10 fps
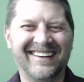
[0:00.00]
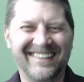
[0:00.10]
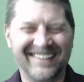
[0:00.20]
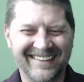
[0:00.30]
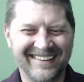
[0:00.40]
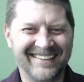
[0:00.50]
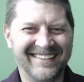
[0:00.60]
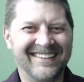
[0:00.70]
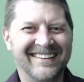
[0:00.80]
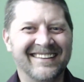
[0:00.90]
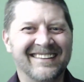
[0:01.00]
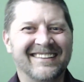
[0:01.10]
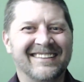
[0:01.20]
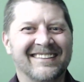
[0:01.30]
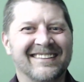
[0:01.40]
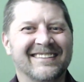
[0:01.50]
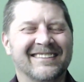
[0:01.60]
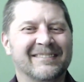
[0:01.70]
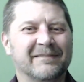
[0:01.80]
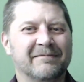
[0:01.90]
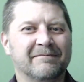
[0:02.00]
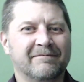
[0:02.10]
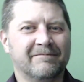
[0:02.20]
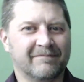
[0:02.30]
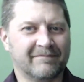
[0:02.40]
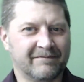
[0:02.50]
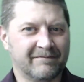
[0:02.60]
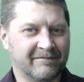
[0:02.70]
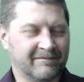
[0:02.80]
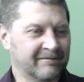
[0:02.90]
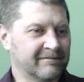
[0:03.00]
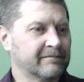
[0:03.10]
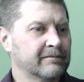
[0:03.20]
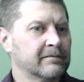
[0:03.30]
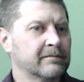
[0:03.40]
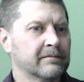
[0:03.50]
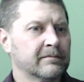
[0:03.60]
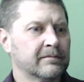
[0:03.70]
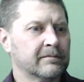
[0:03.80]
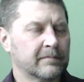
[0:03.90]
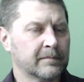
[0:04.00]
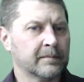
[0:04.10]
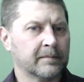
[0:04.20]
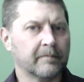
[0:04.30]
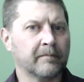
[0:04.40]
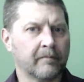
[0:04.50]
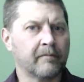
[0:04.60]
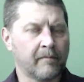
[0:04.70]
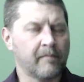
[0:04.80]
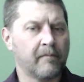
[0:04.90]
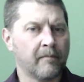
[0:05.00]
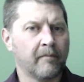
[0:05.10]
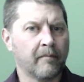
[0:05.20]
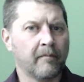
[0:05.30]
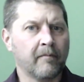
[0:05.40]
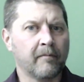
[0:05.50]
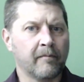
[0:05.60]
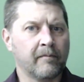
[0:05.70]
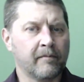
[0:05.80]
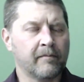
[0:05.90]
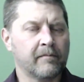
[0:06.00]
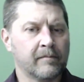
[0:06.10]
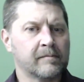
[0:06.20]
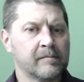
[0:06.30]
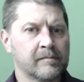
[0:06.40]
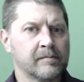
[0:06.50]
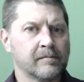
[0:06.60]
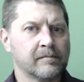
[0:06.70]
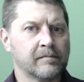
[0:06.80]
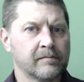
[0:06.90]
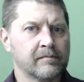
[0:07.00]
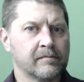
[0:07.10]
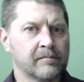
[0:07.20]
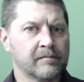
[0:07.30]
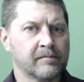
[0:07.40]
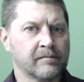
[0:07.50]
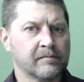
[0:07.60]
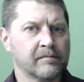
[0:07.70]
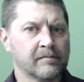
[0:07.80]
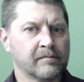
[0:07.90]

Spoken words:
No words are spoken by the person on screen.